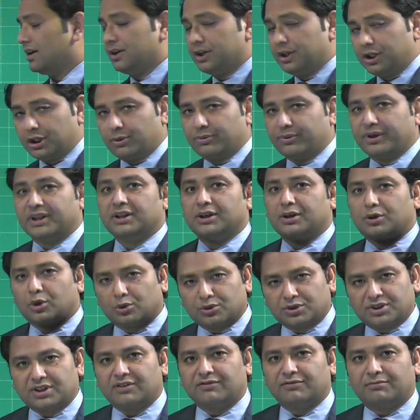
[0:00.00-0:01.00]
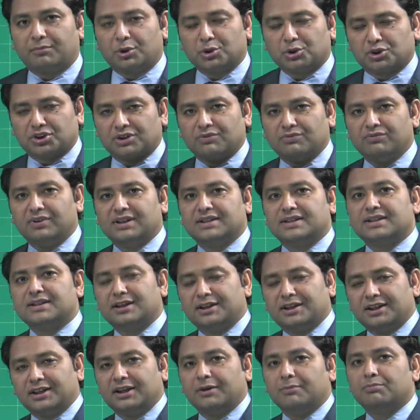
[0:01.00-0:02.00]
During the course of motion we will
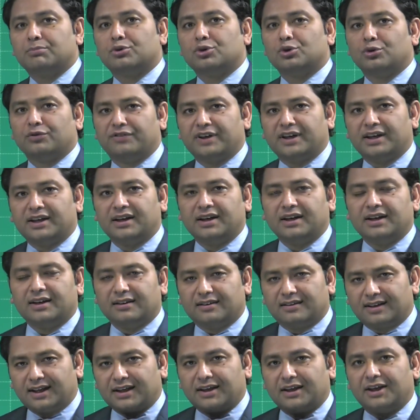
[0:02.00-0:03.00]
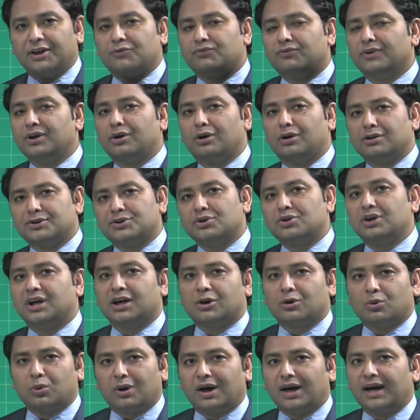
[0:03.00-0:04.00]
certainly prove it that it will also
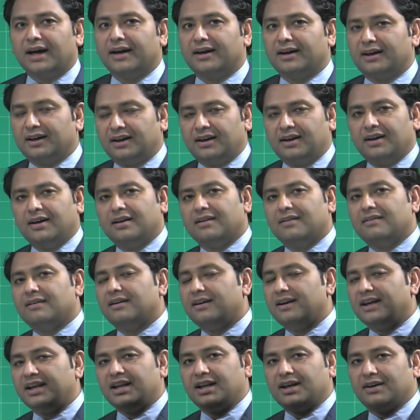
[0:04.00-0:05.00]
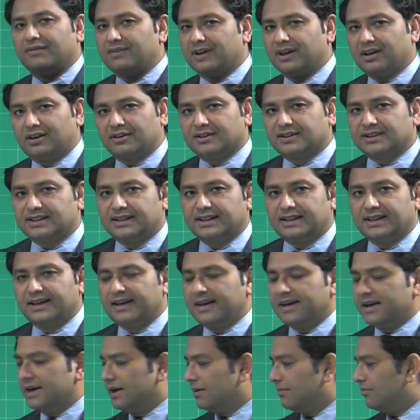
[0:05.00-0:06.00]
acquire the linear velocity,
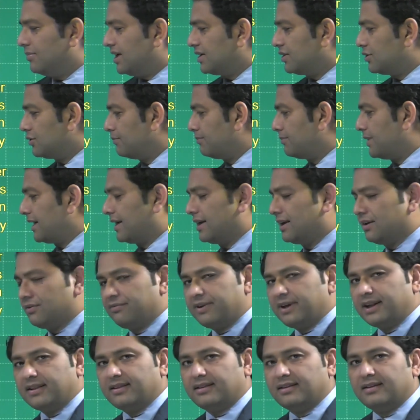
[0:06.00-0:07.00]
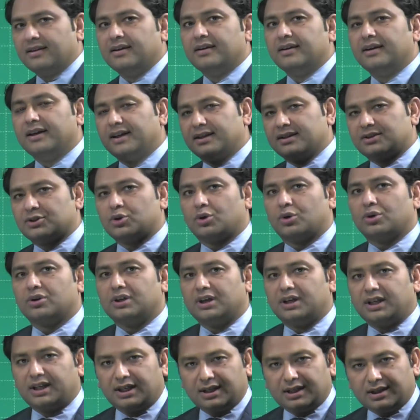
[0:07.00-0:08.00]
but to begin with it is
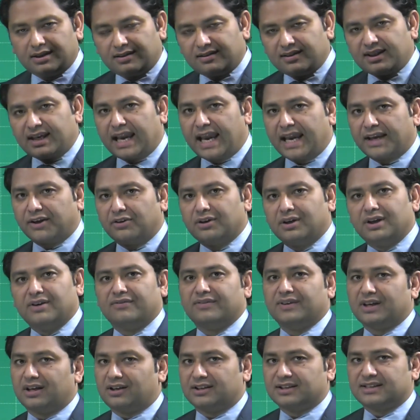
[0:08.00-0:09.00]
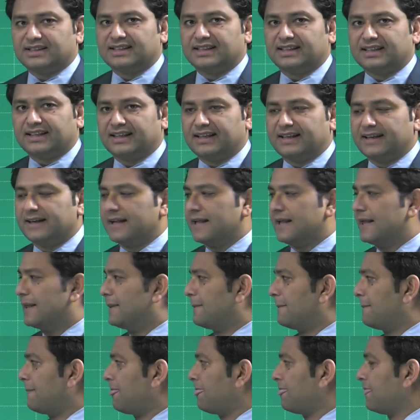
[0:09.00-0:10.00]
only the angular velocity.
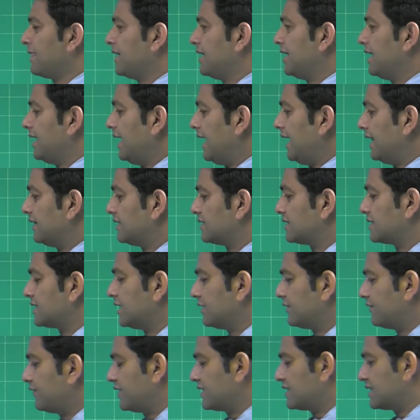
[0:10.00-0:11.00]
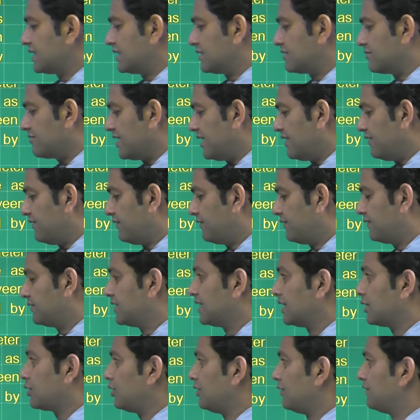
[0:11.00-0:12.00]
And the surface is rough,
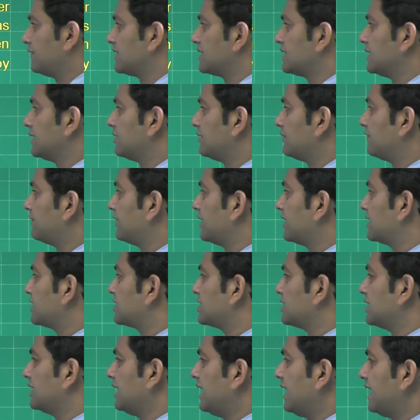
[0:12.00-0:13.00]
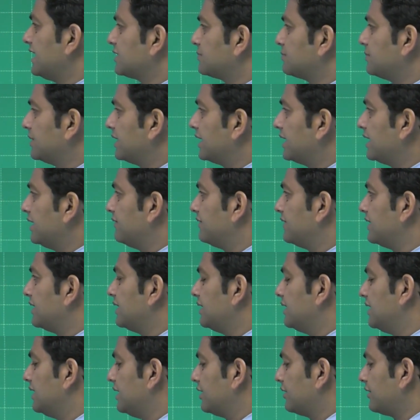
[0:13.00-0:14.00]
the coefficient of friction has been
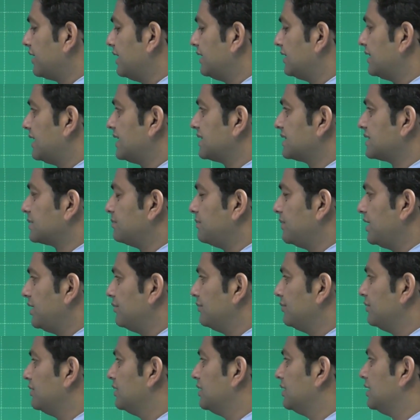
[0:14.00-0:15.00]
given, okay, that is mu.